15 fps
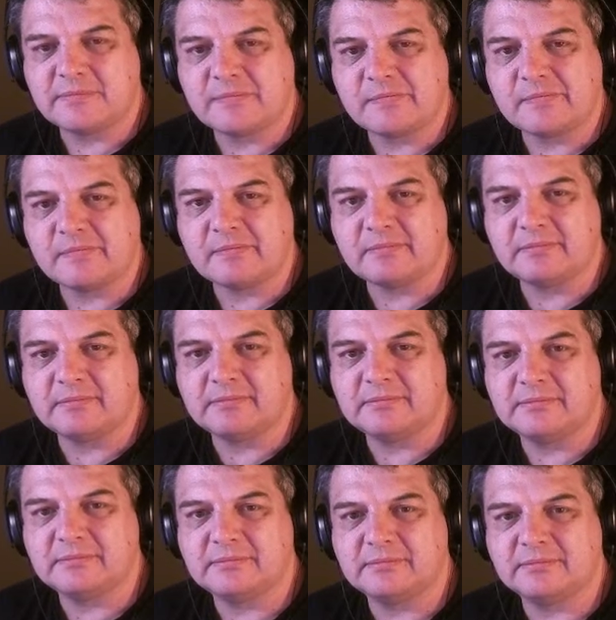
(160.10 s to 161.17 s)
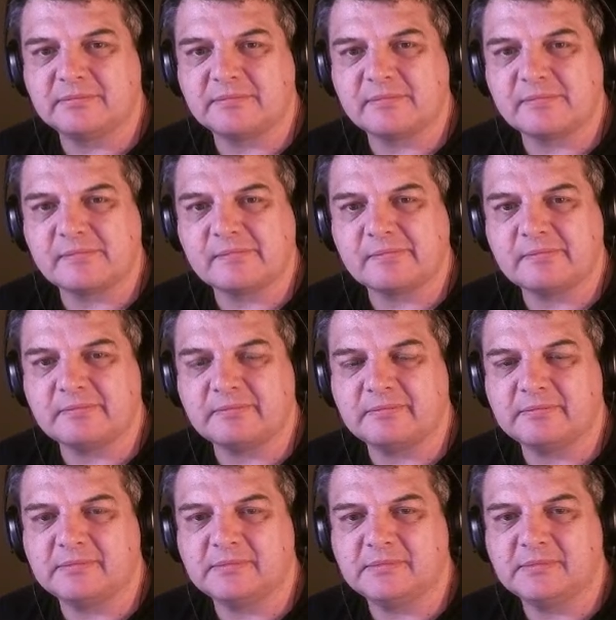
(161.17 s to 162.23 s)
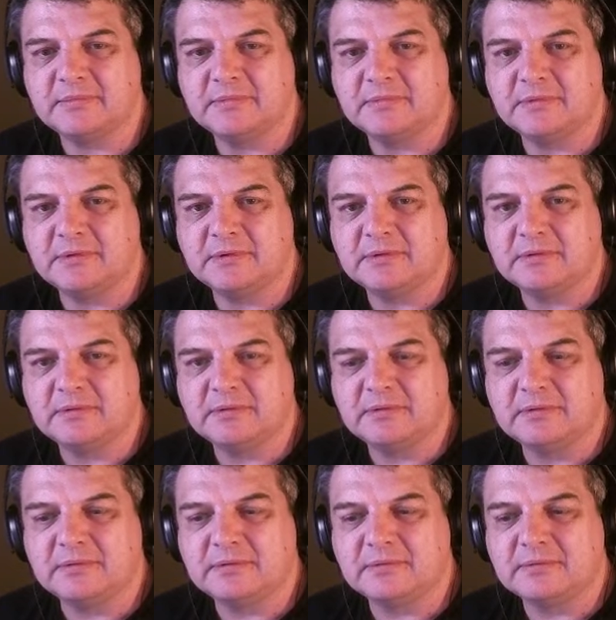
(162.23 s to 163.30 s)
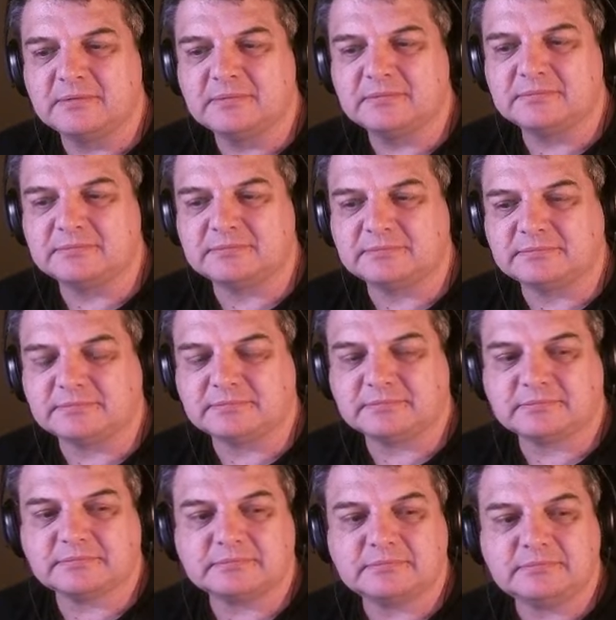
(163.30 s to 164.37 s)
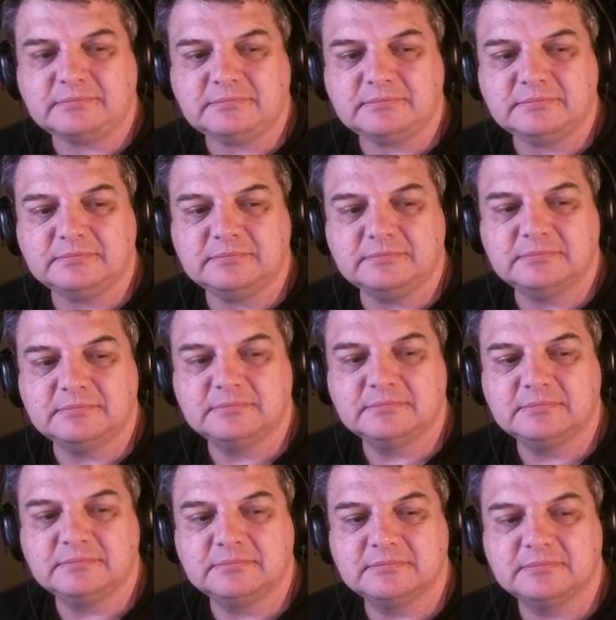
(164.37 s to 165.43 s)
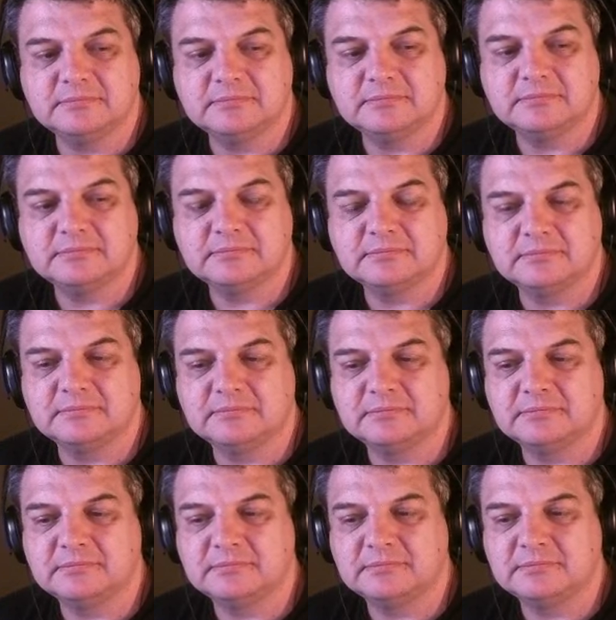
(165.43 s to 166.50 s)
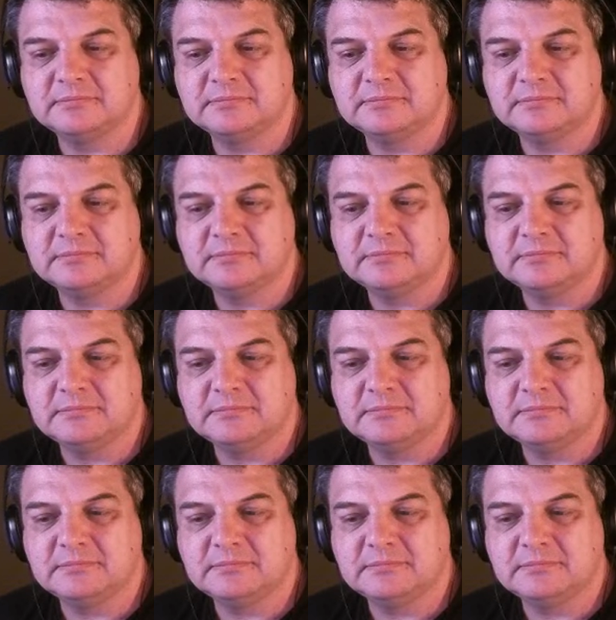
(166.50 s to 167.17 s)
This person isn't speaking.